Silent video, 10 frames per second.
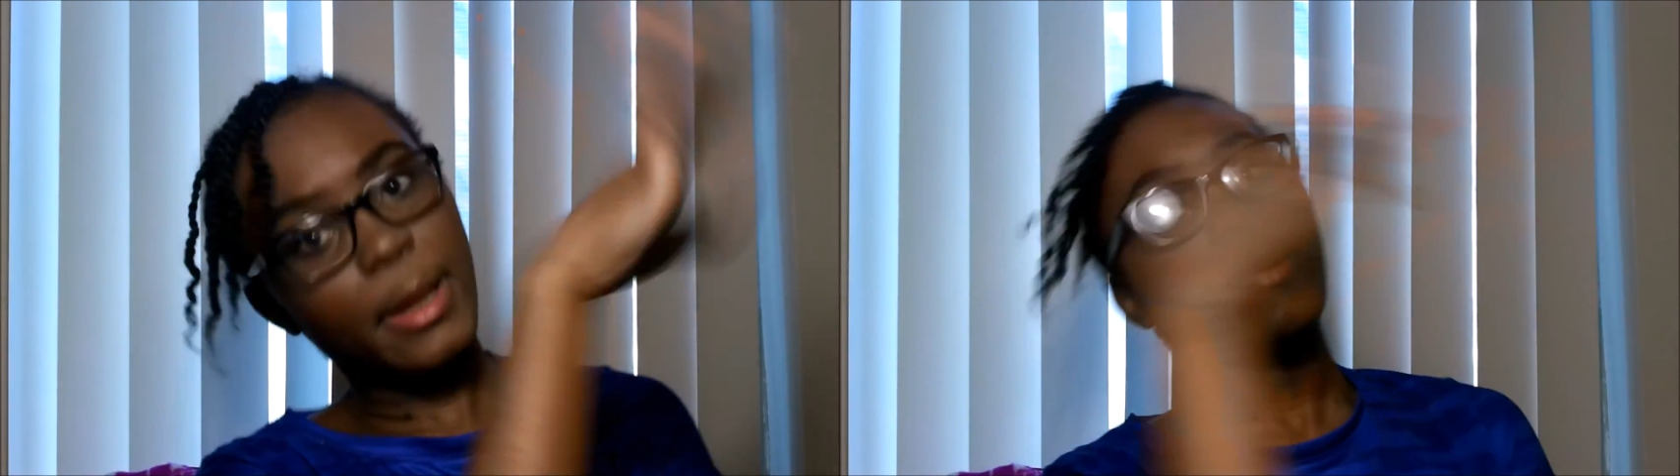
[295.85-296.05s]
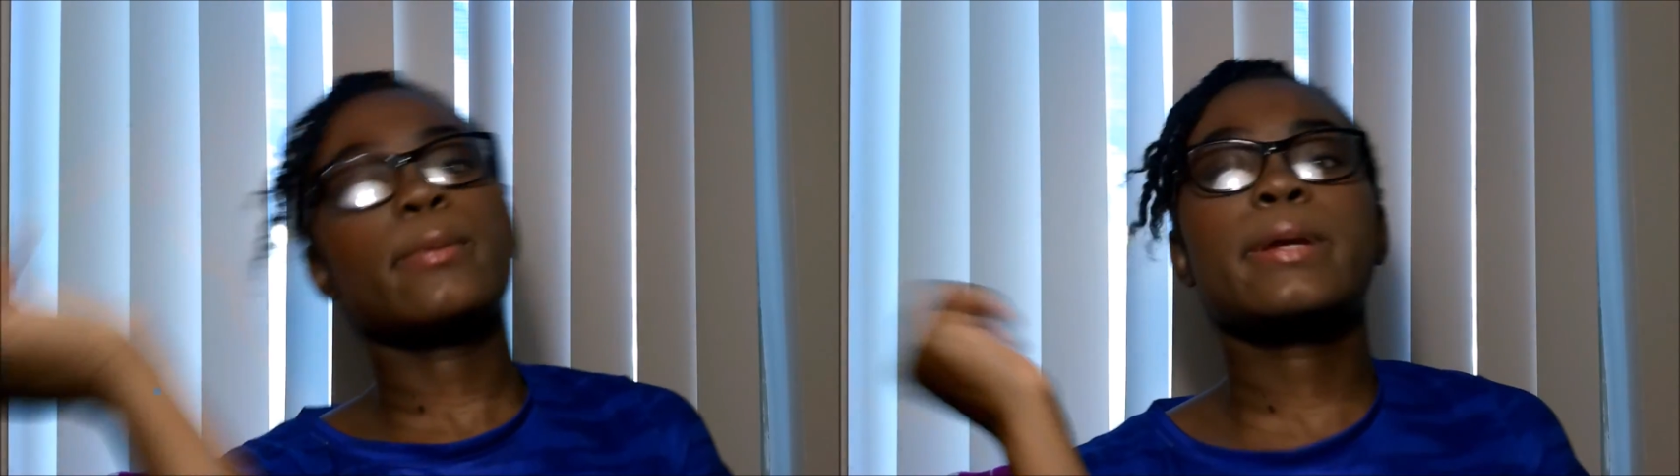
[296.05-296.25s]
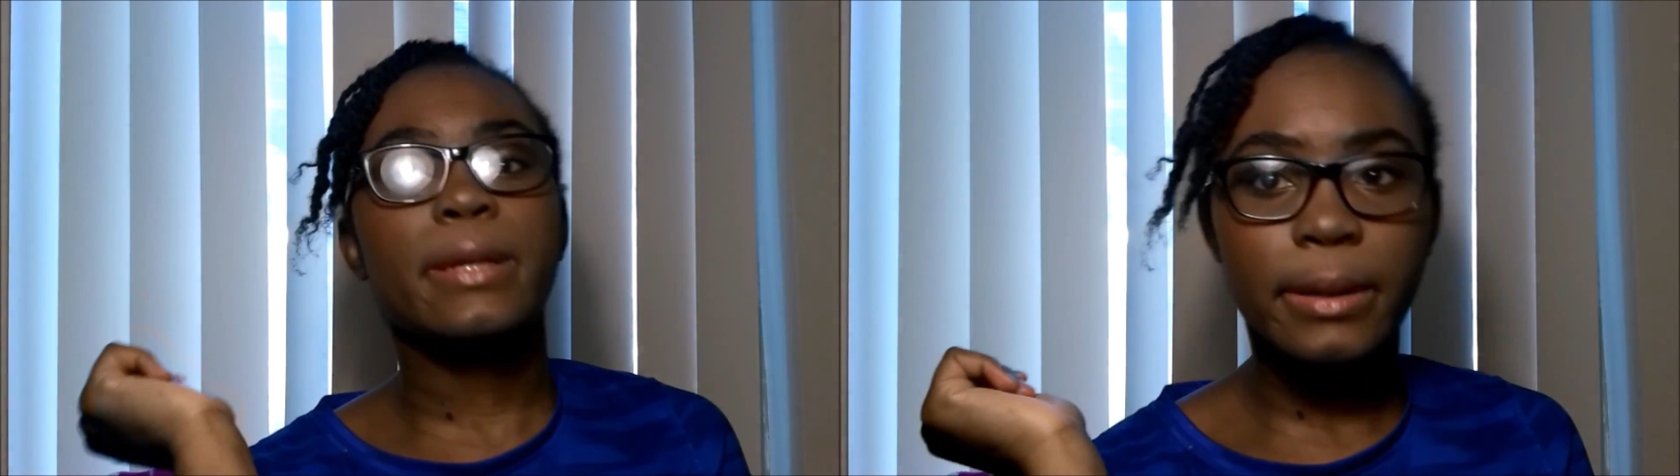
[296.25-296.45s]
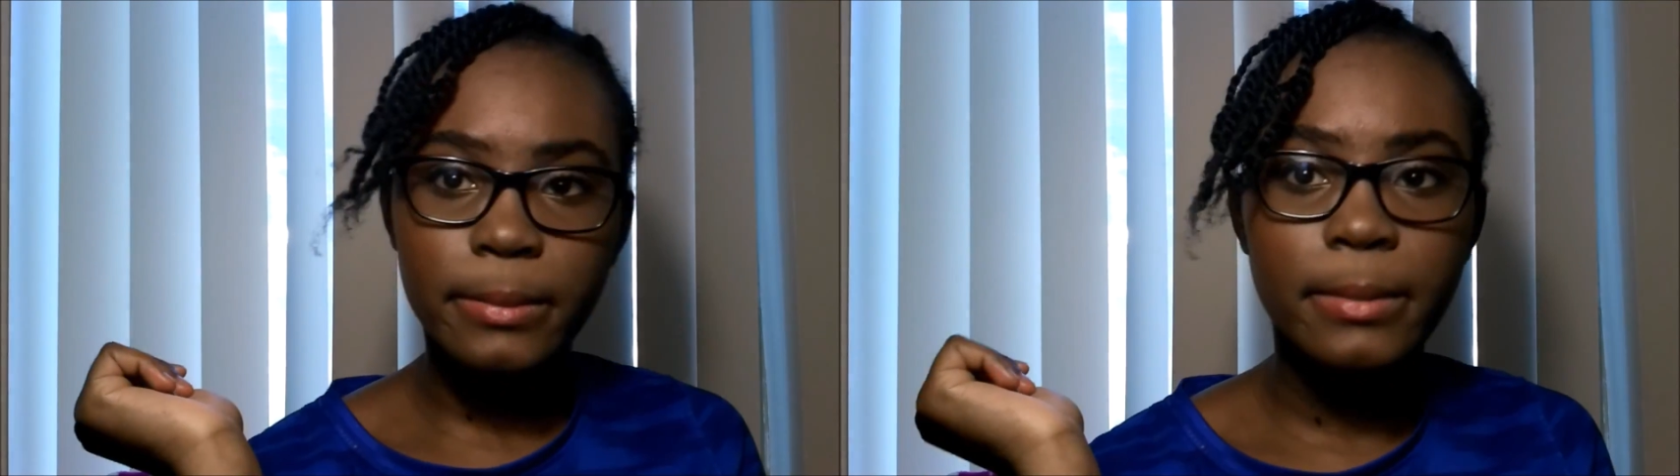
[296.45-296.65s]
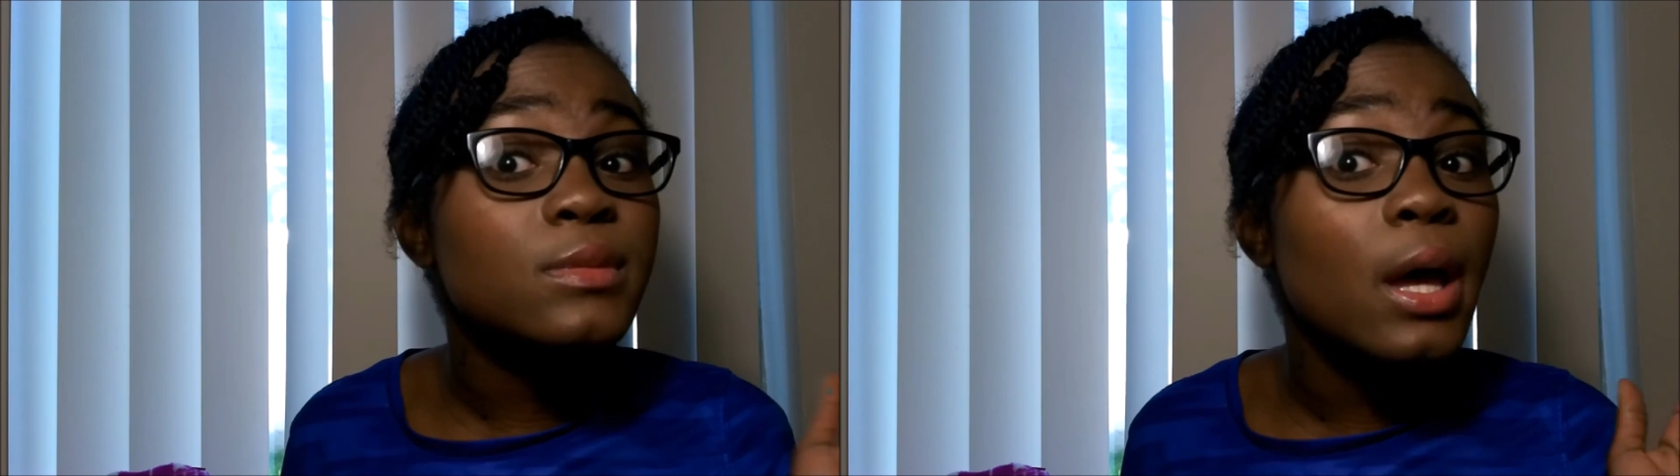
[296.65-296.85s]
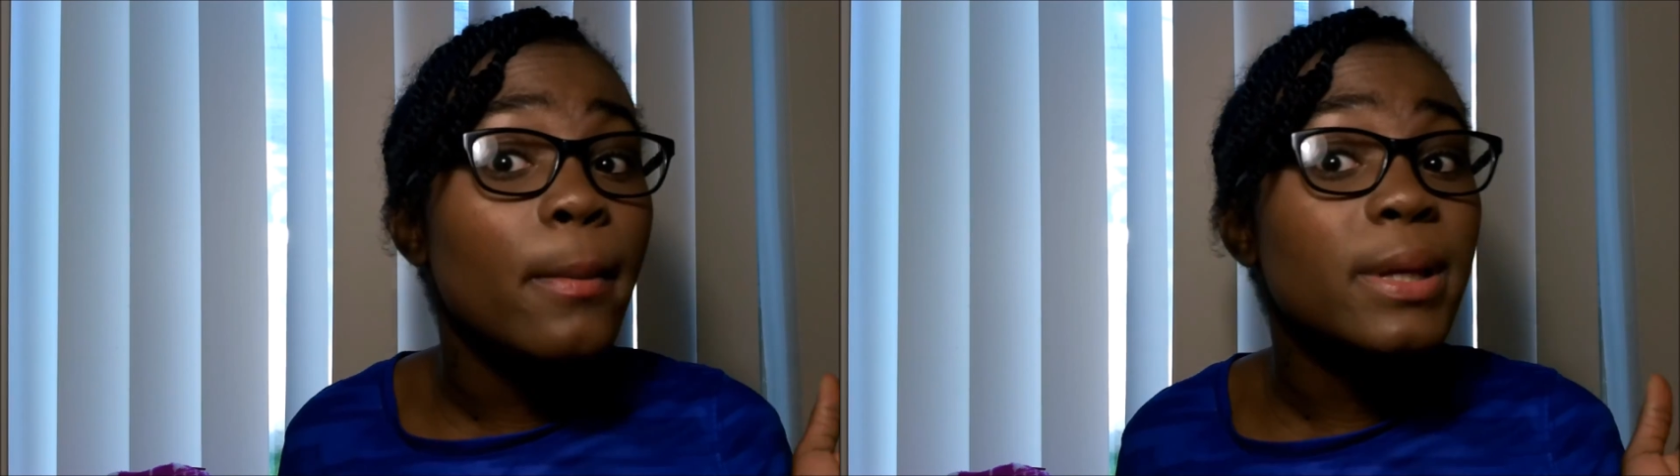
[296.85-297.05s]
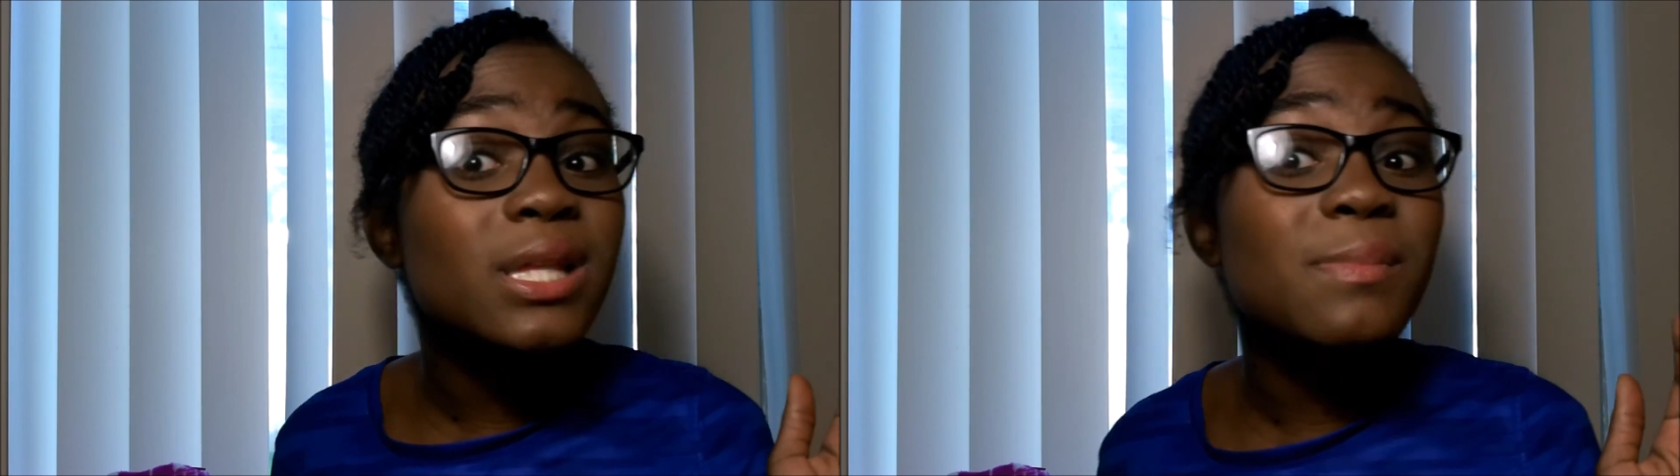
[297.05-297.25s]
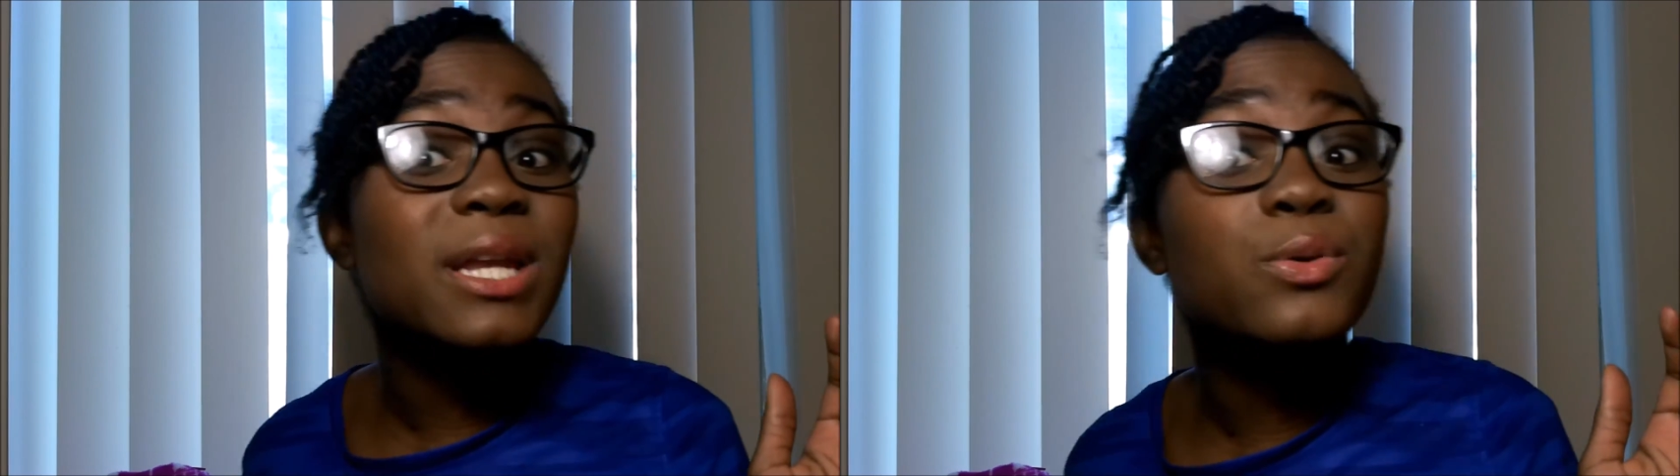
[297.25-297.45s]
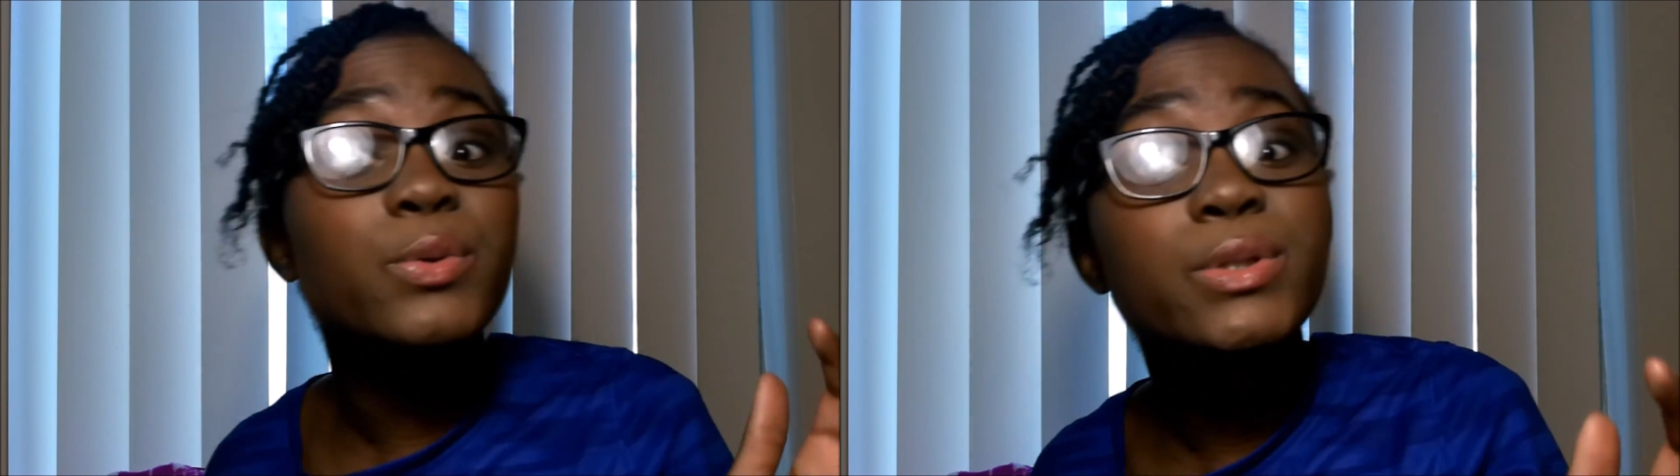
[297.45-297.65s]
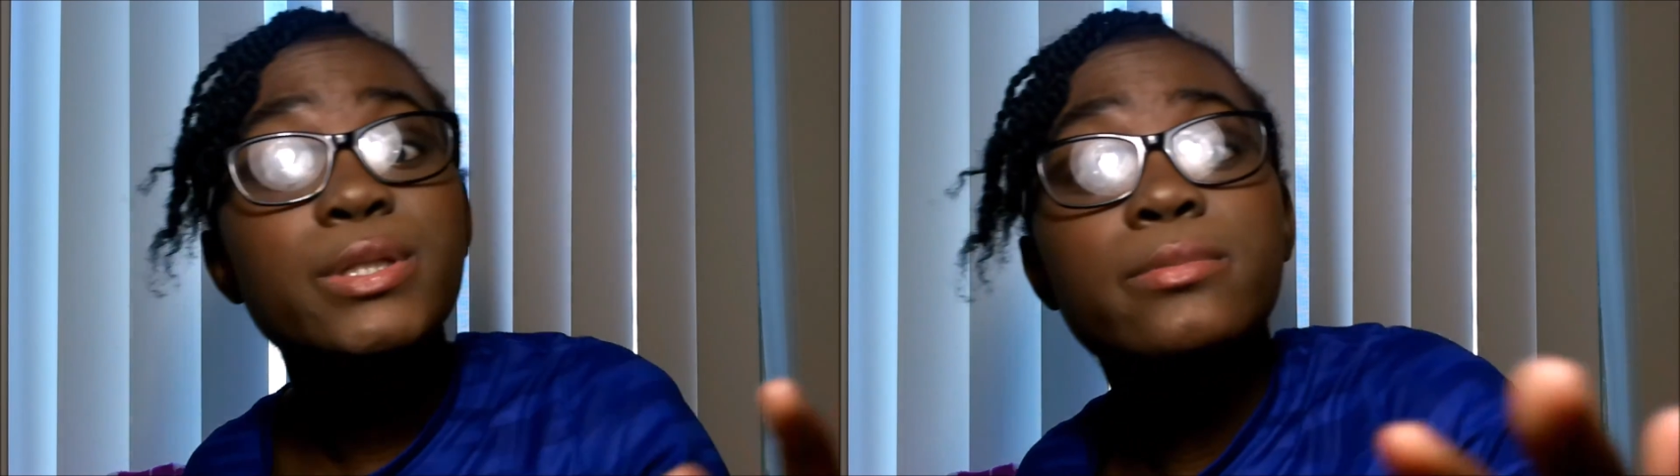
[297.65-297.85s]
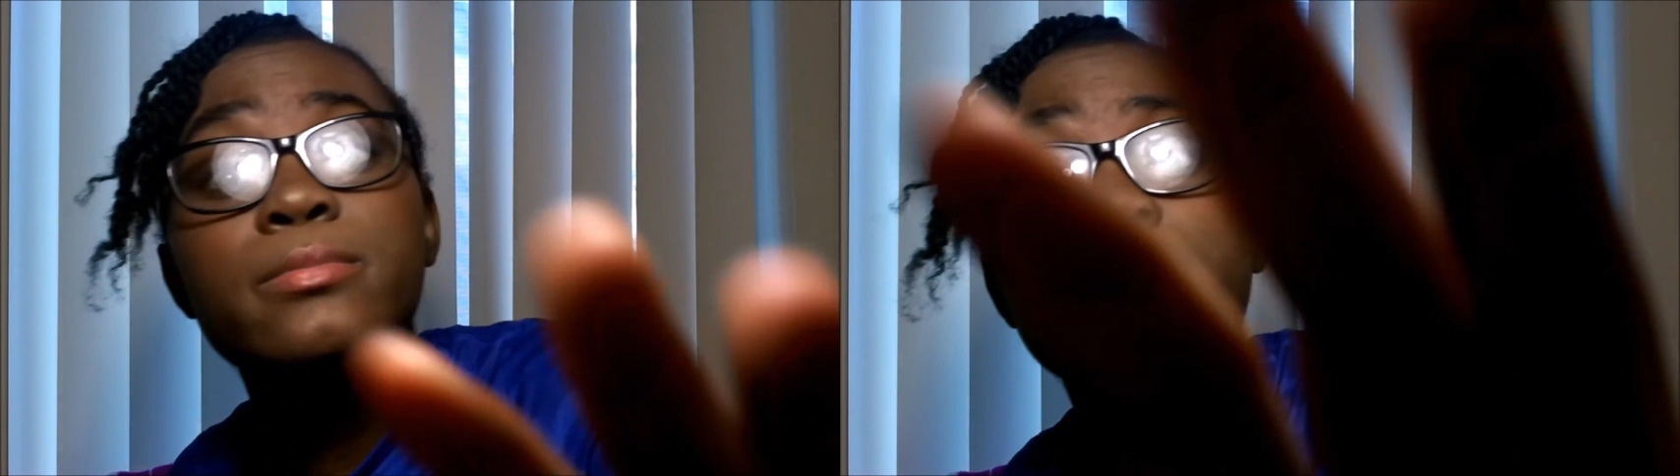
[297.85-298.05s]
already. Peace, my dudes.